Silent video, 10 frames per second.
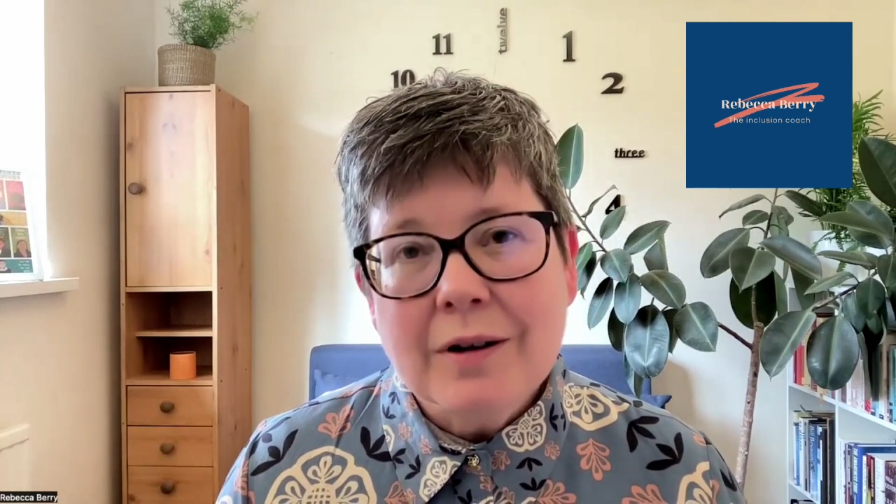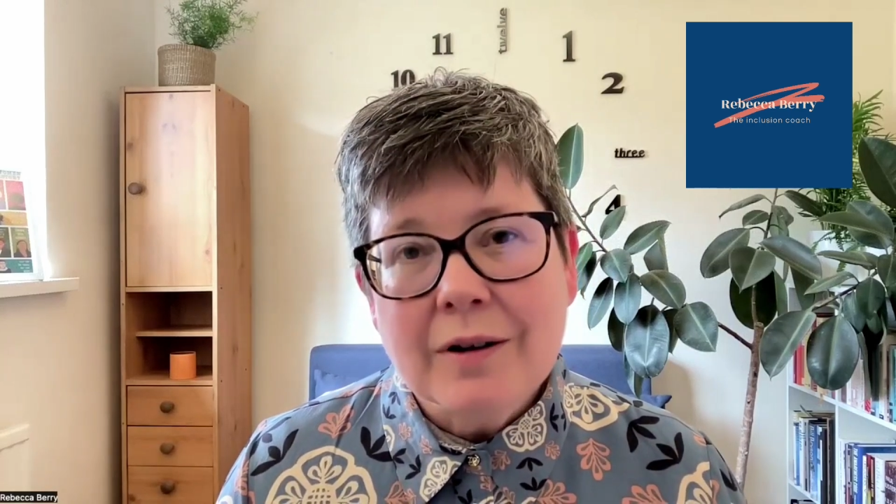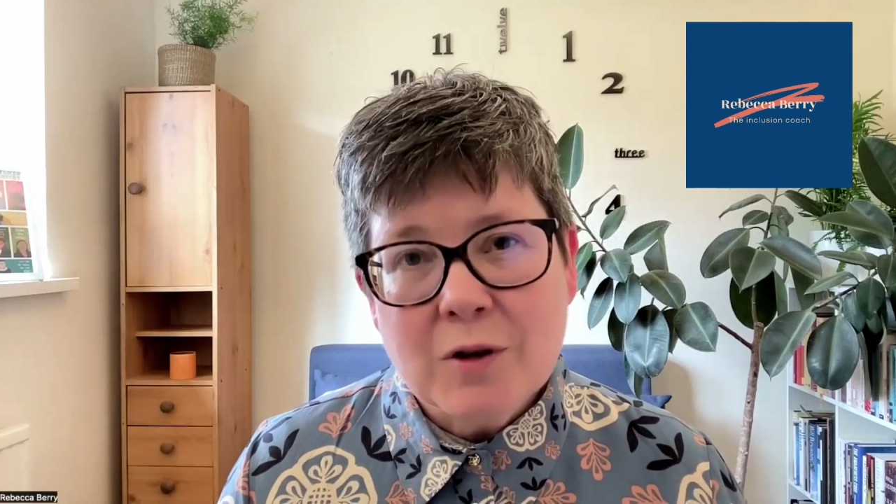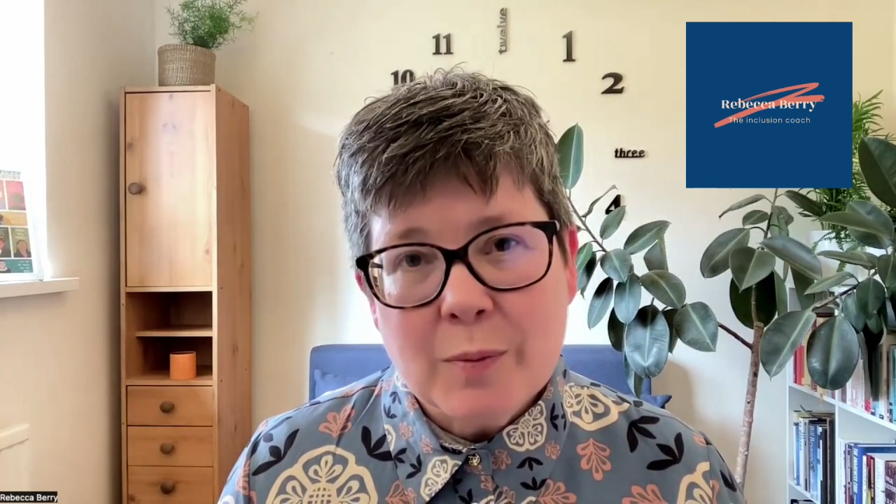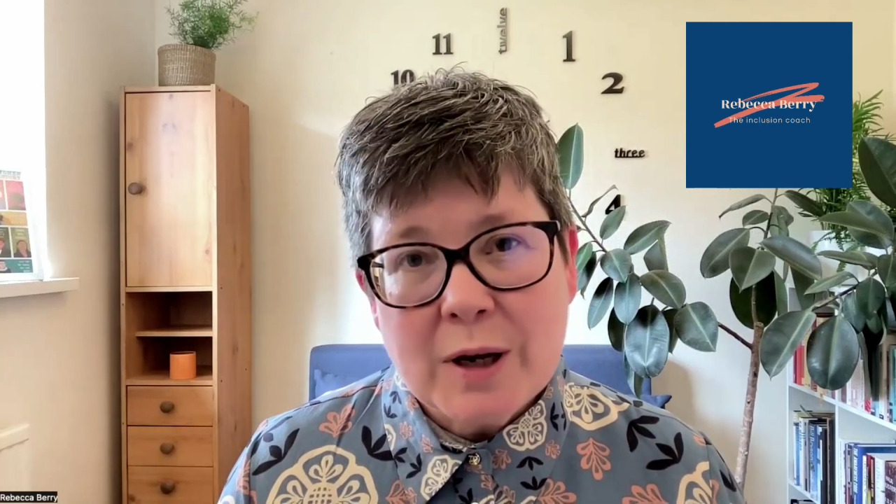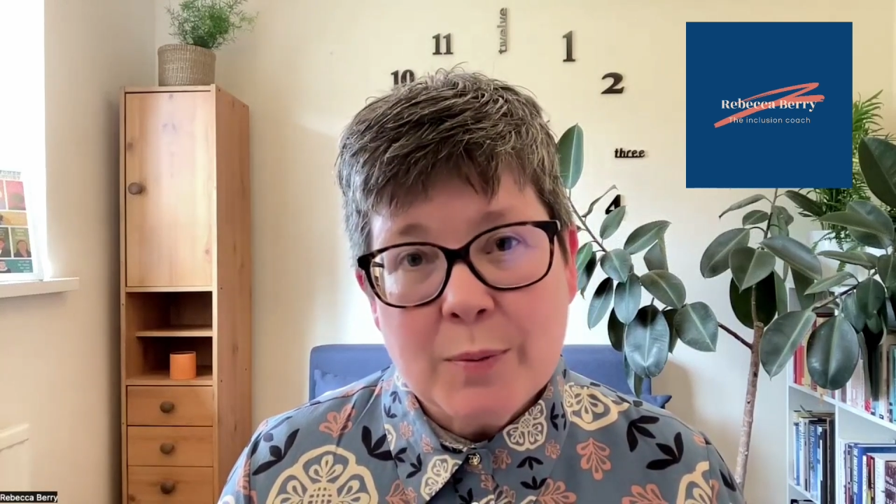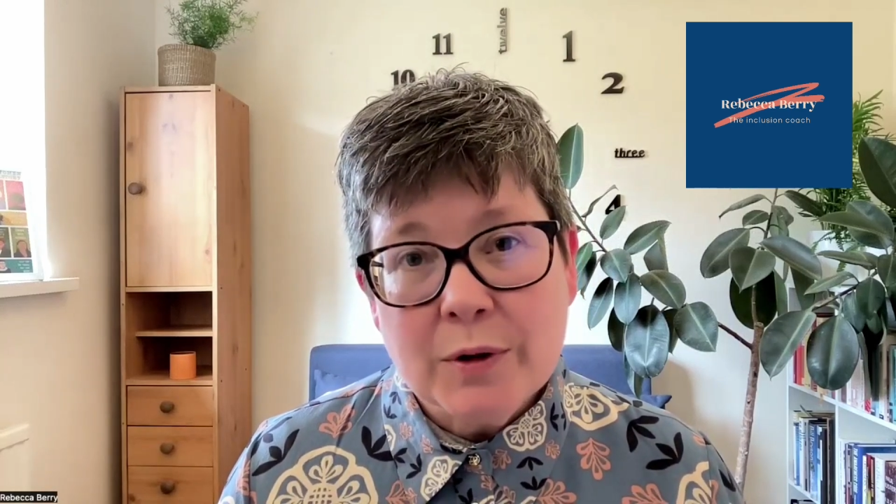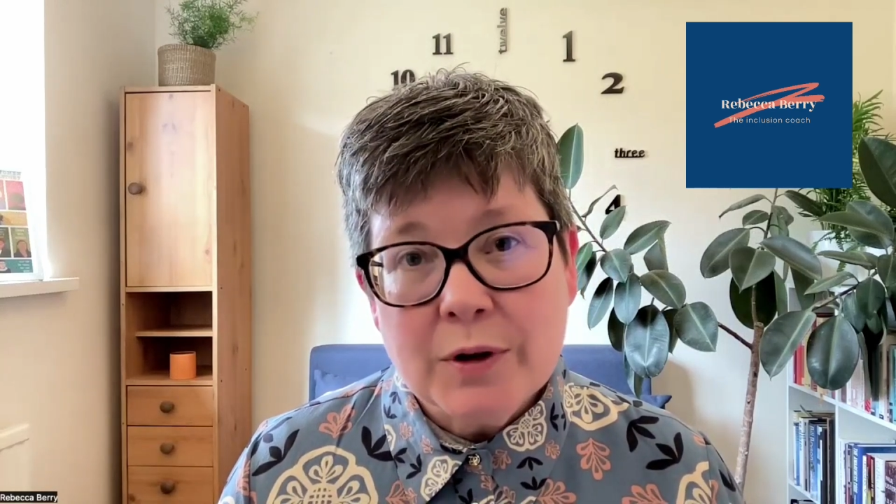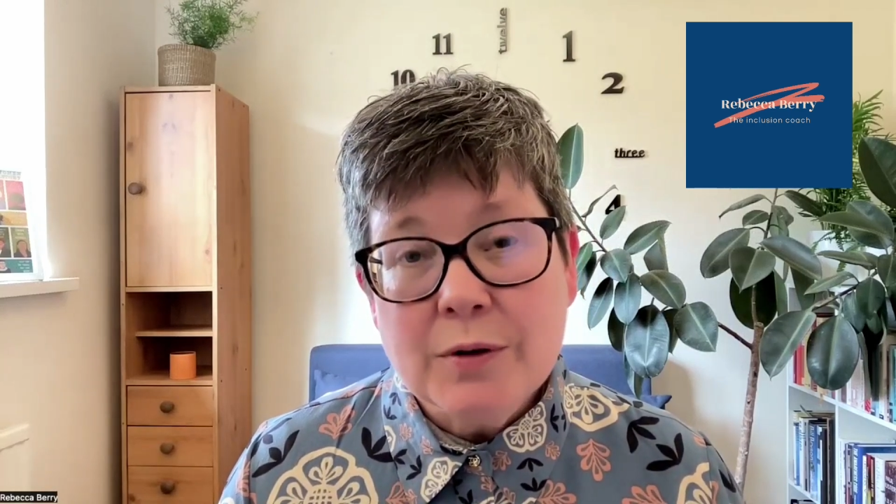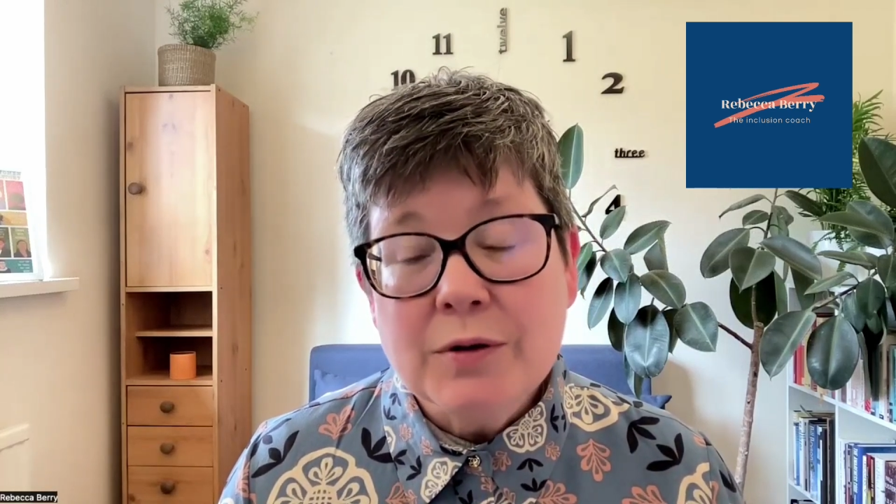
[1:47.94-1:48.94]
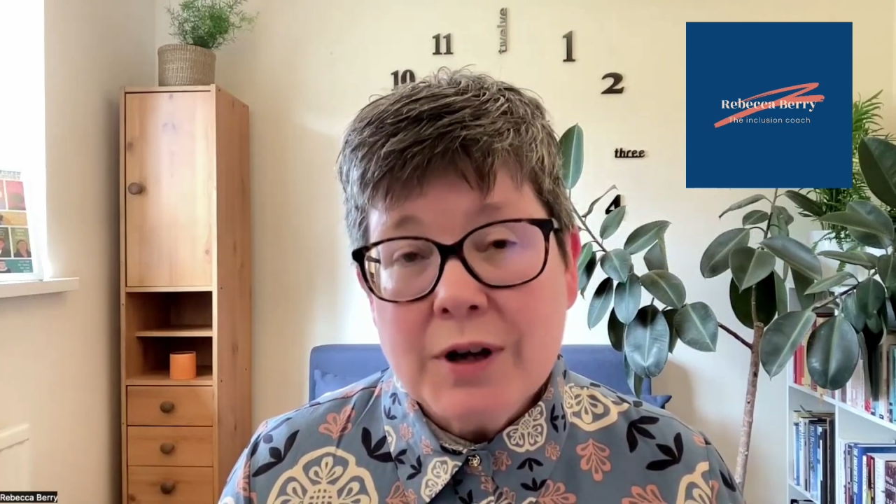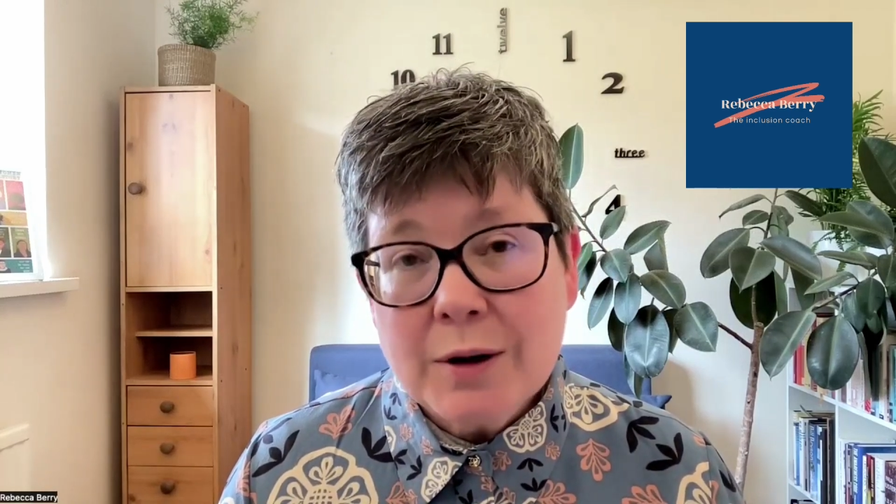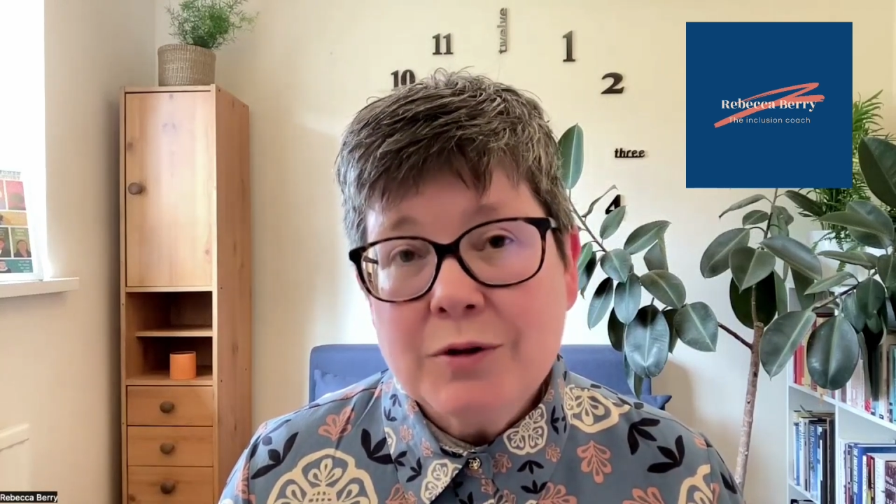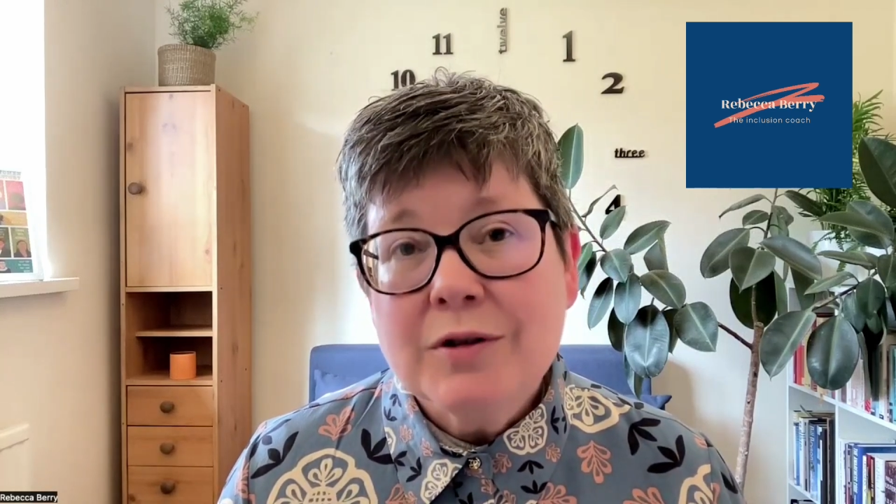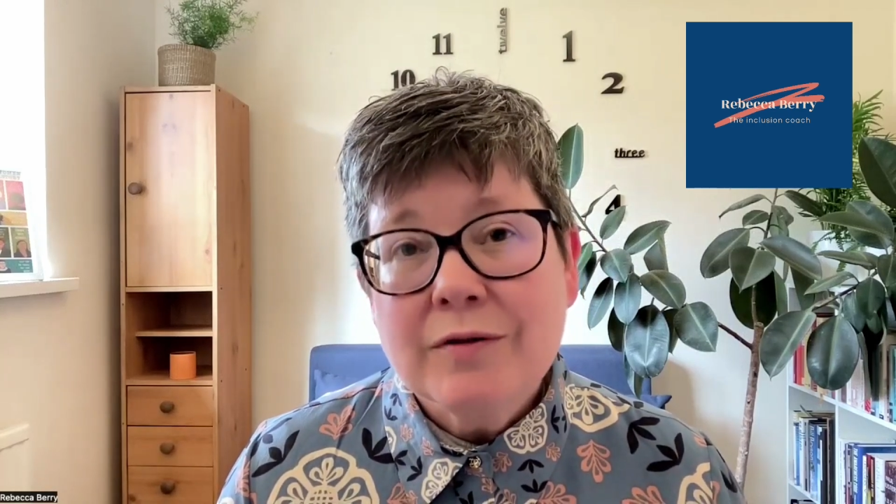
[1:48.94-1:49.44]
of the people who
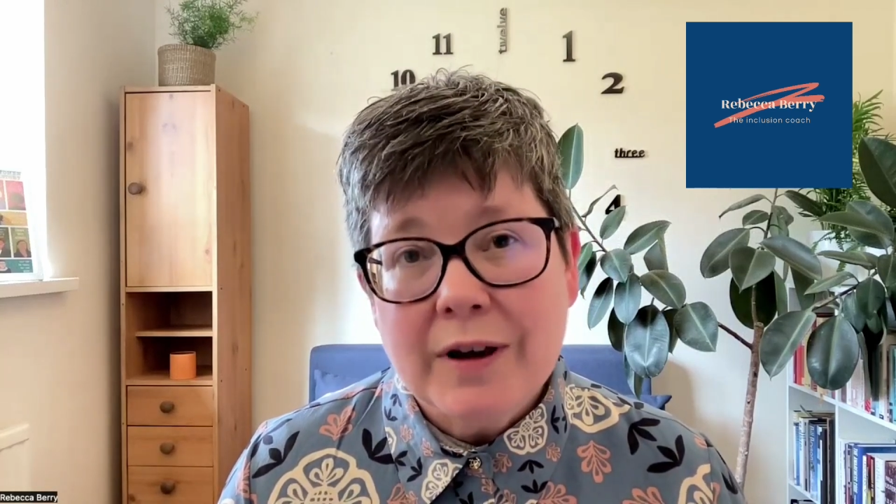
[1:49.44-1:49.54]
don't